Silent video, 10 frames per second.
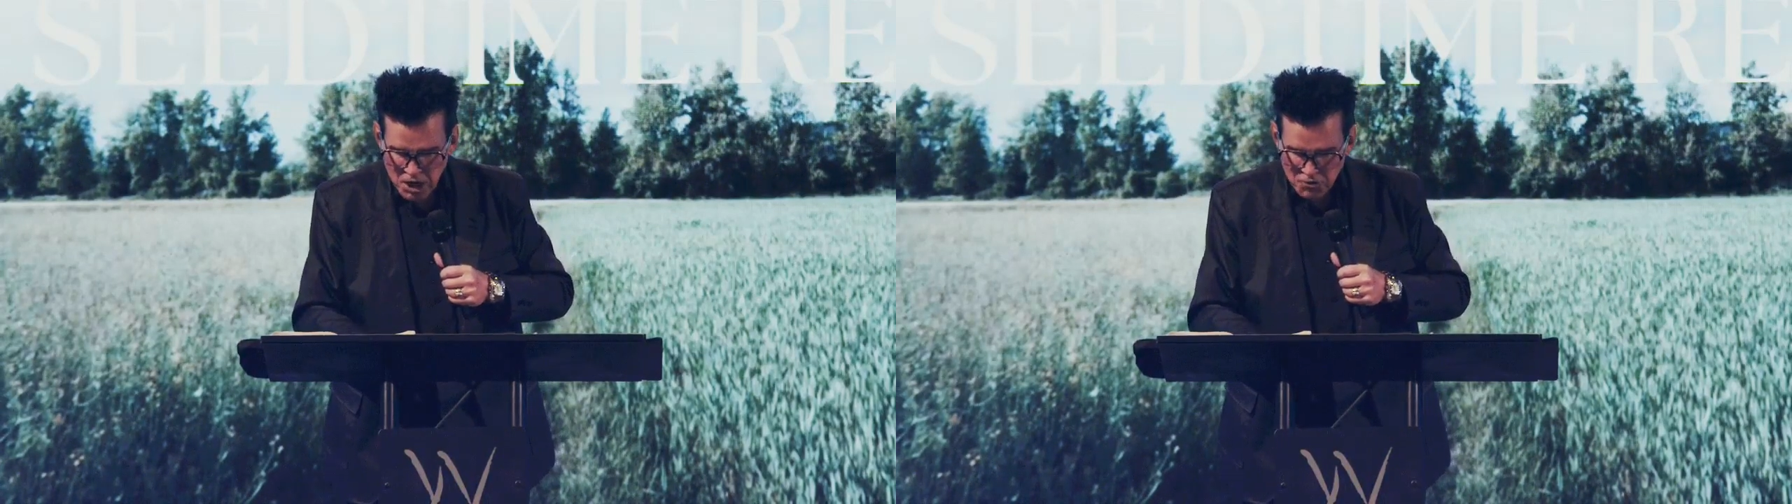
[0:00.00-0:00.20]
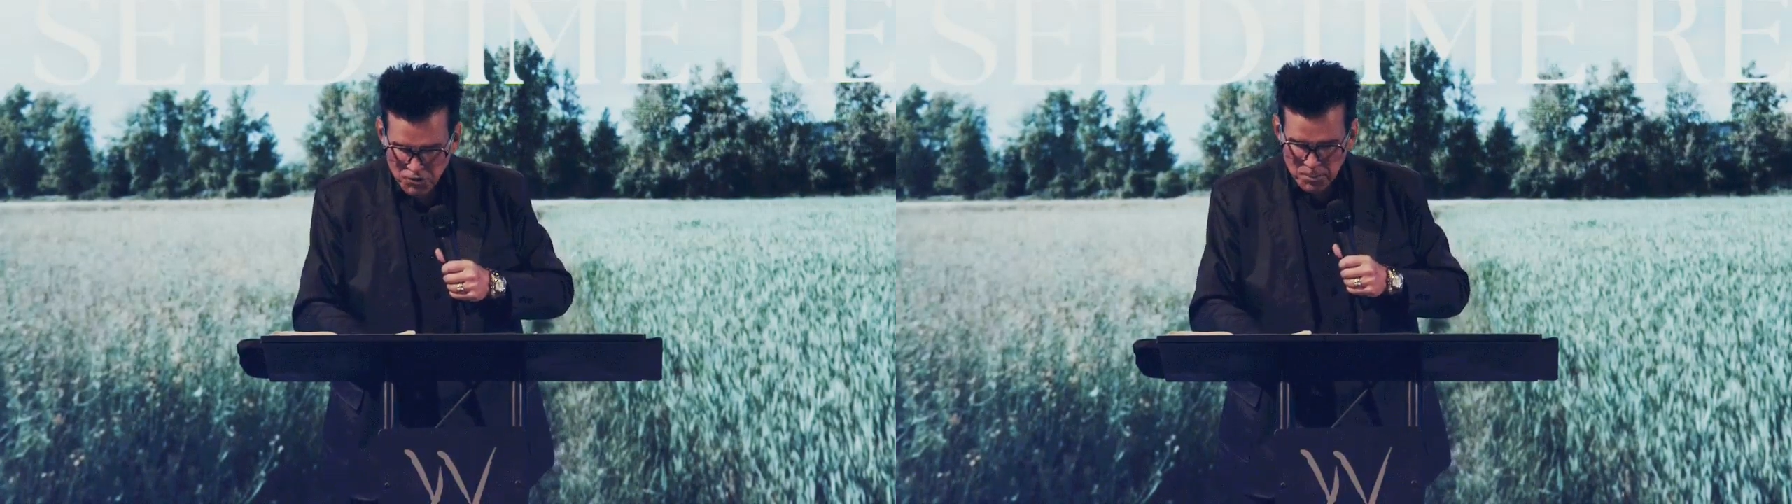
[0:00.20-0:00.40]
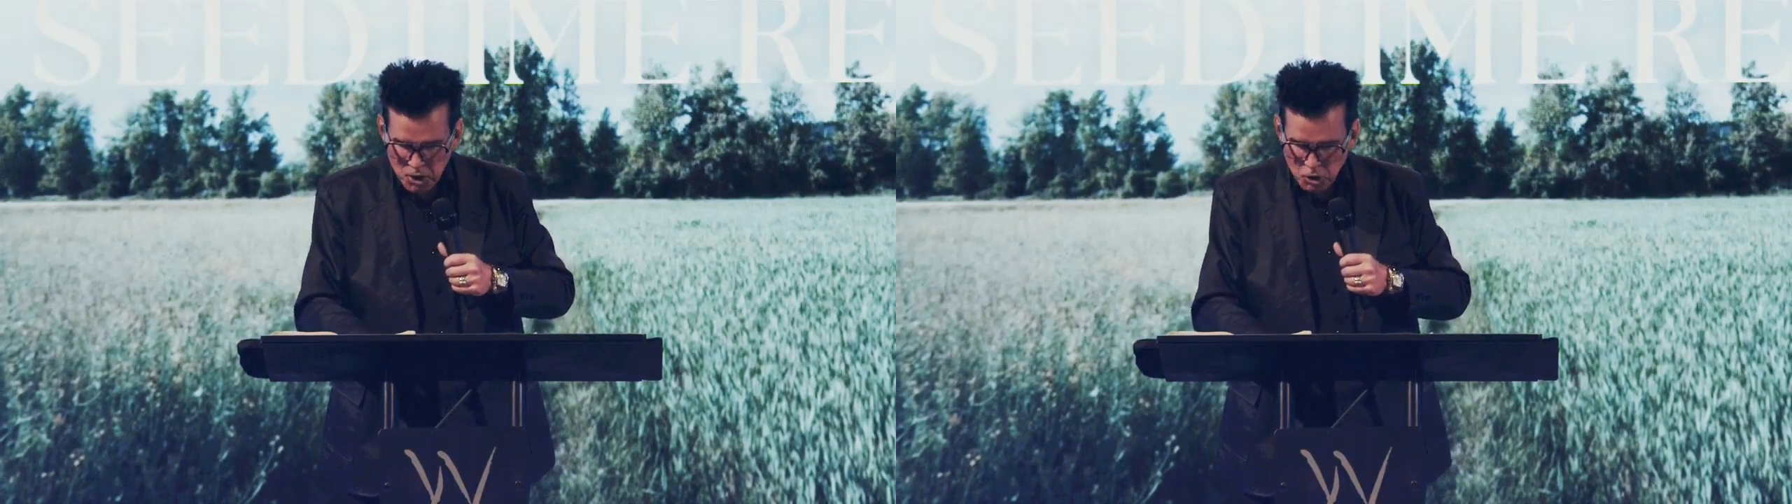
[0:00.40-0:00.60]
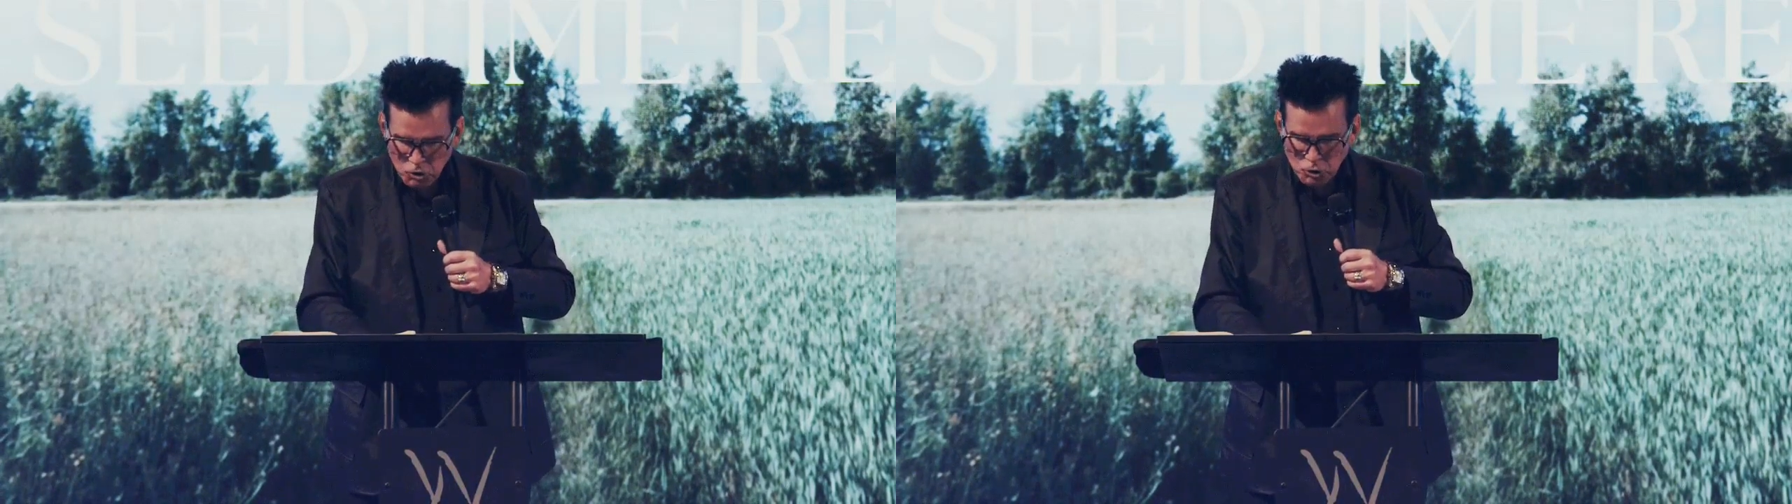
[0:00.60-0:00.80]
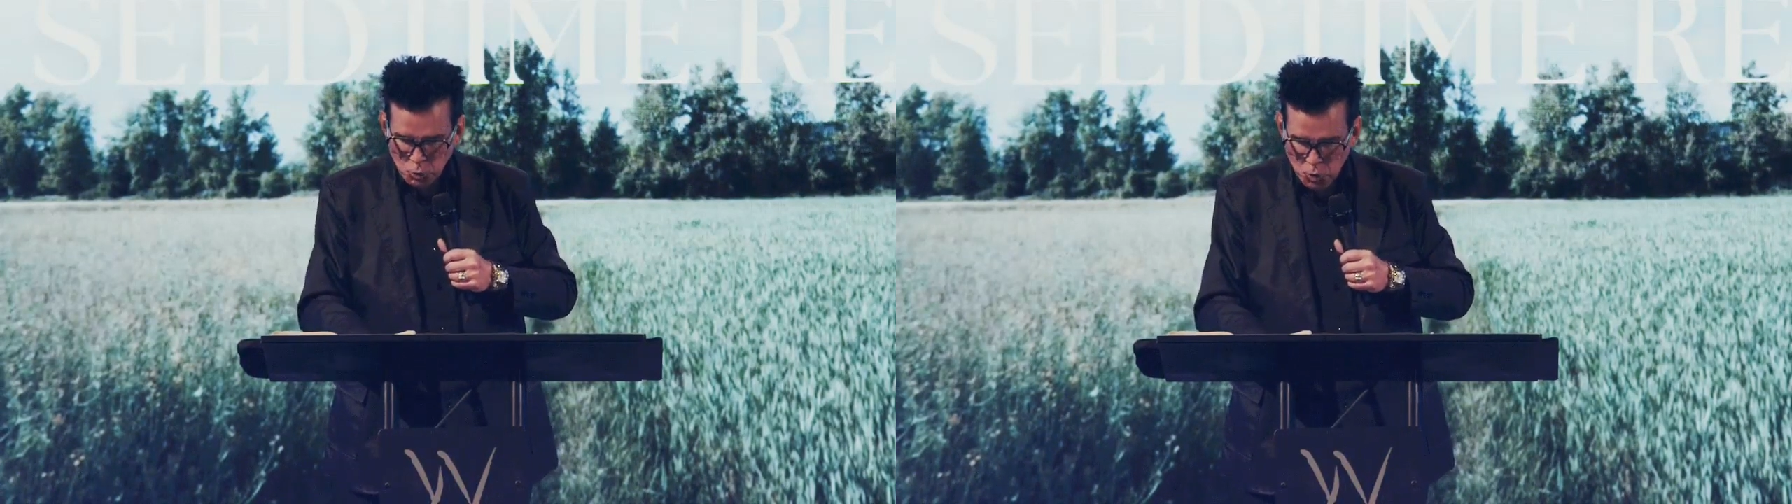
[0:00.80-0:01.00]
From
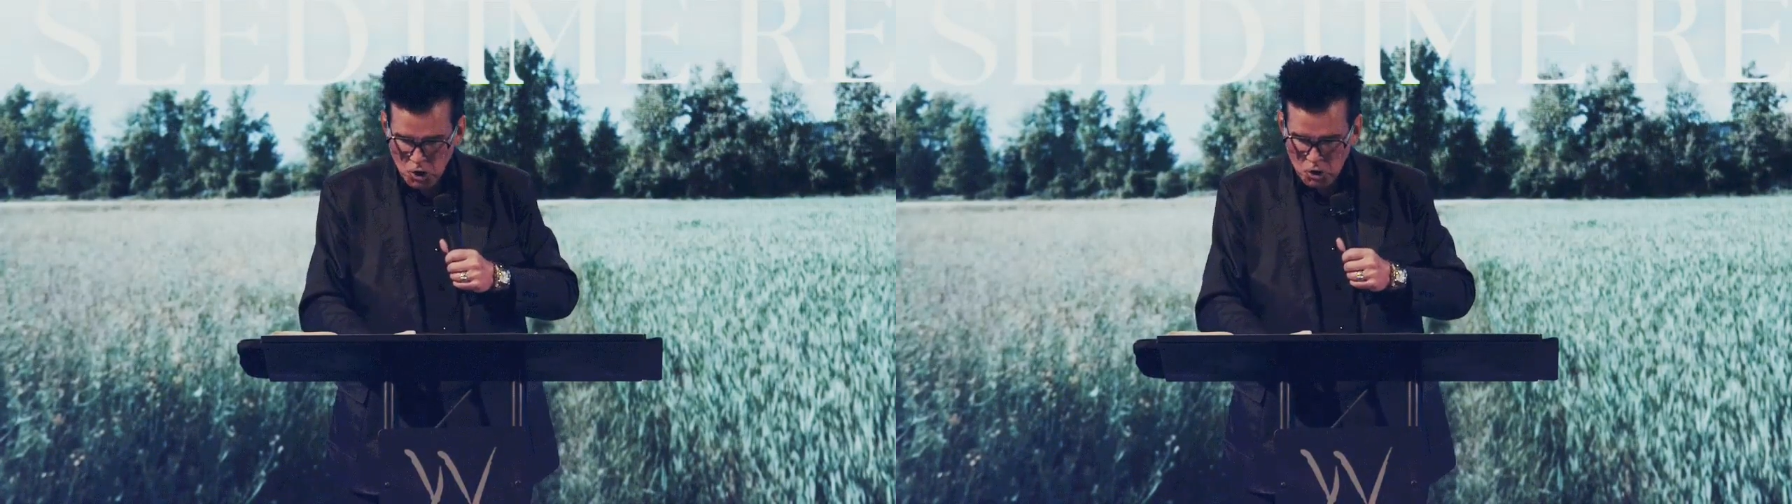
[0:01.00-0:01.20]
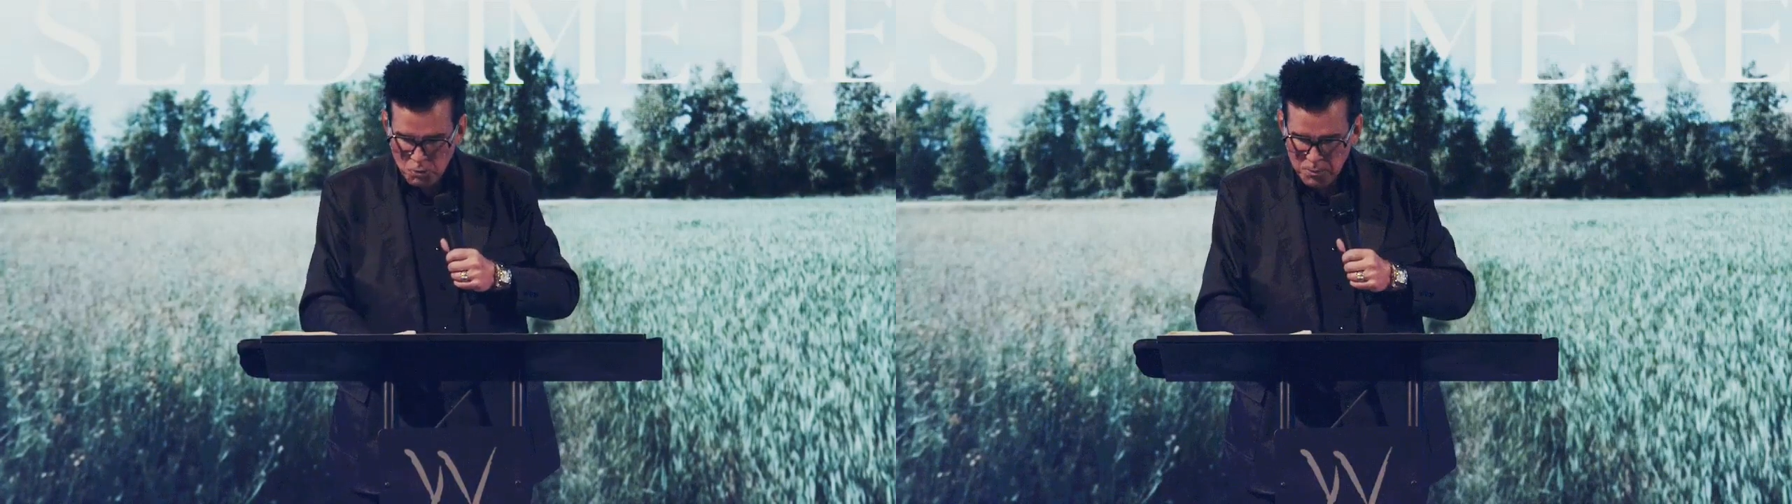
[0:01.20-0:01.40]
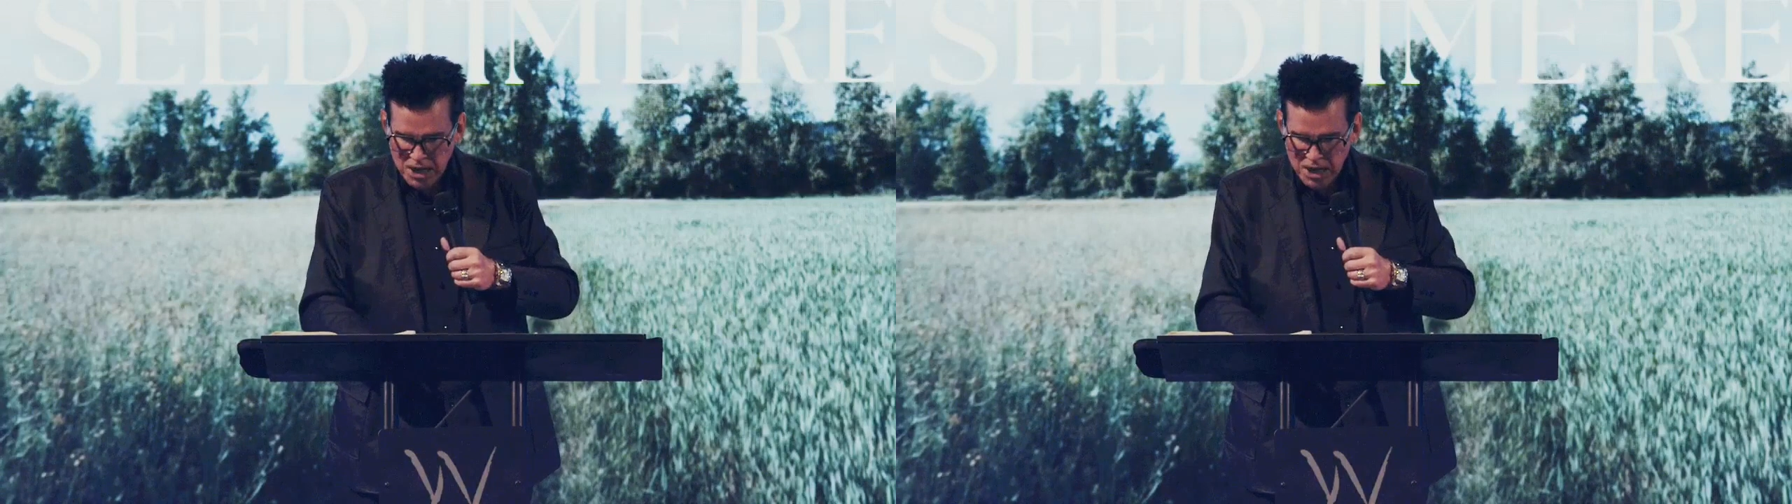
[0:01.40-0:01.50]
whose womb